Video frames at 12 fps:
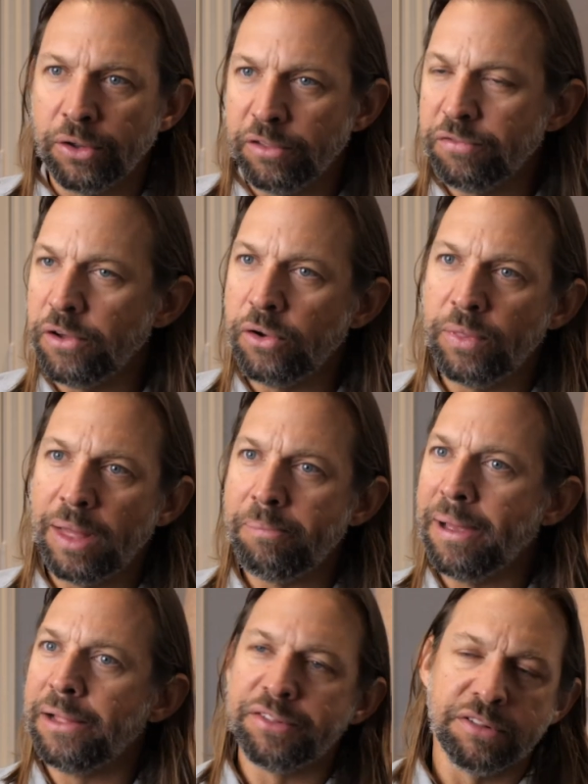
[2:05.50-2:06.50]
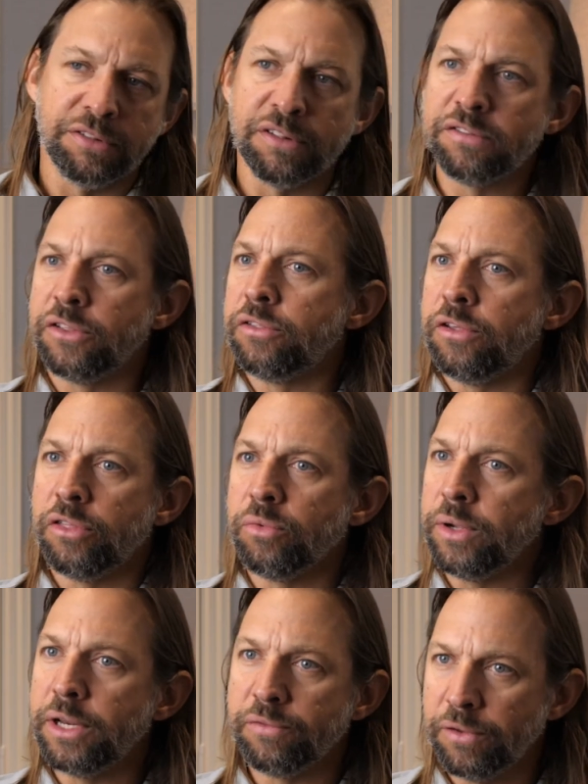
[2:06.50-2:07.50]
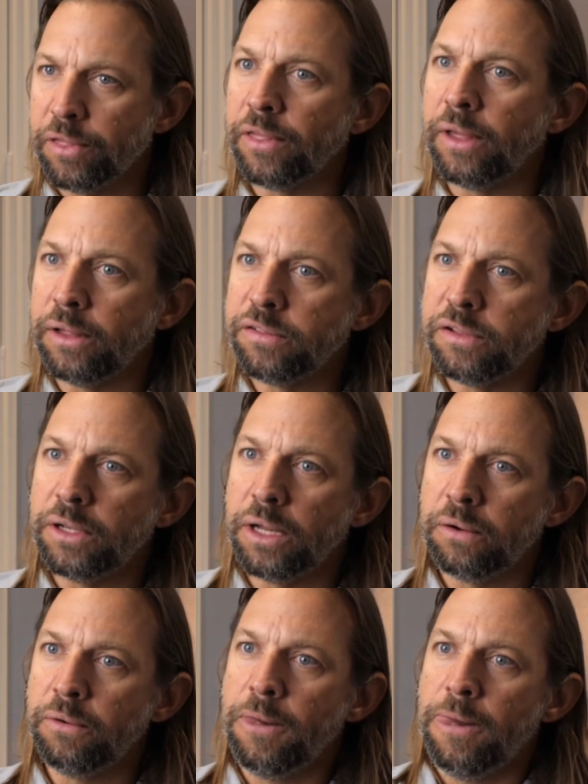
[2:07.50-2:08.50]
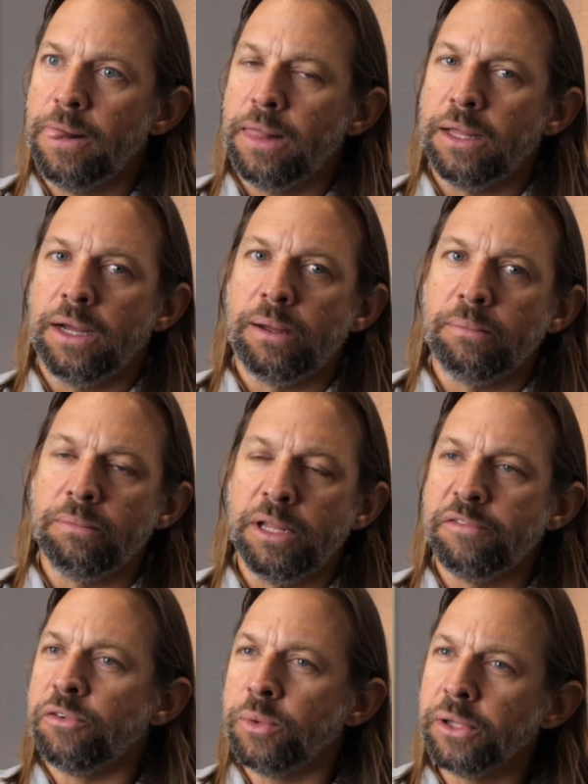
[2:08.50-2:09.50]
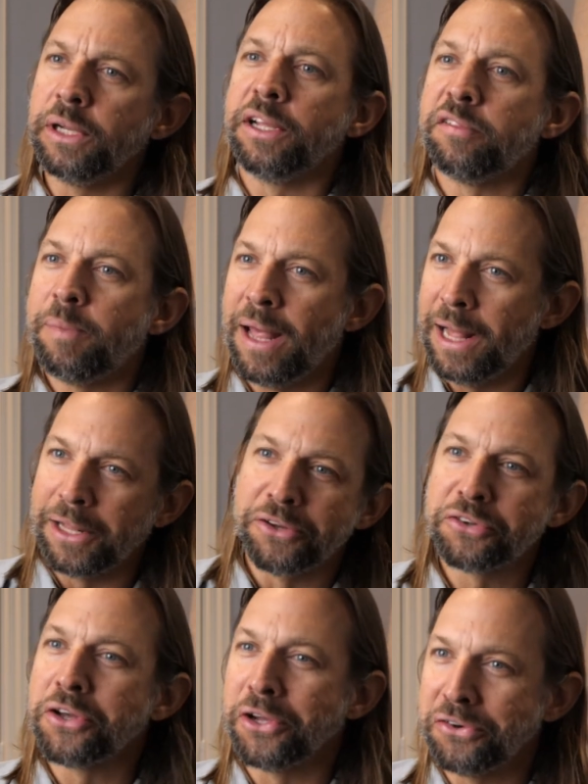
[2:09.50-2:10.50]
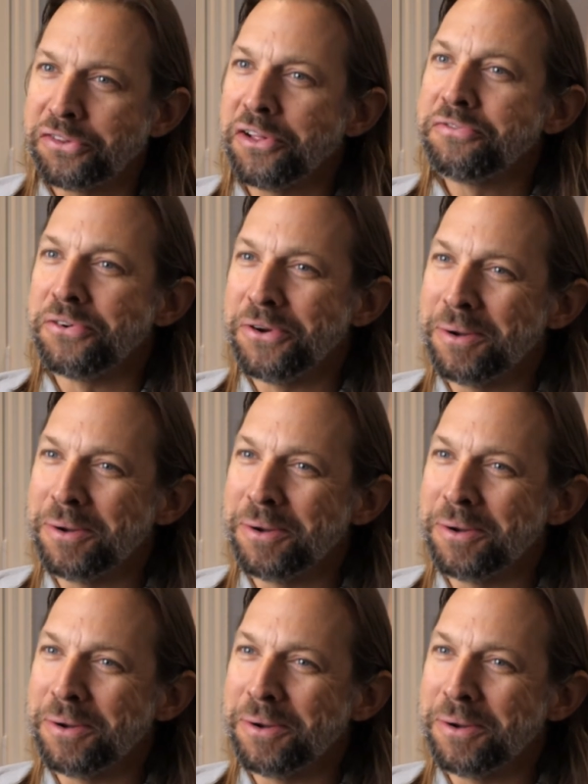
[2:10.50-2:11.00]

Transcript: on the phone that bounces us to, to three different things, you know. Um, and if it really gets bad, I could just call your cell phone